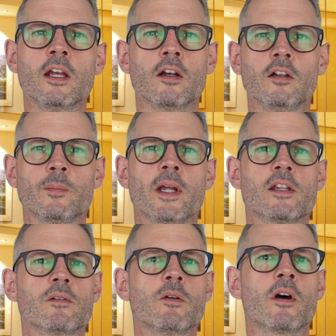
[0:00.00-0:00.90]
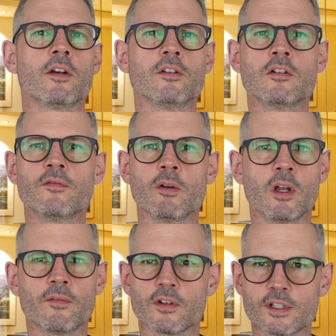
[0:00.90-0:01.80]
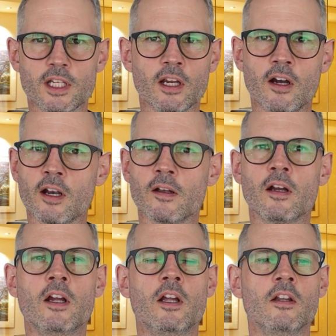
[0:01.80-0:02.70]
It all depends what you want to do. If you're sitting on a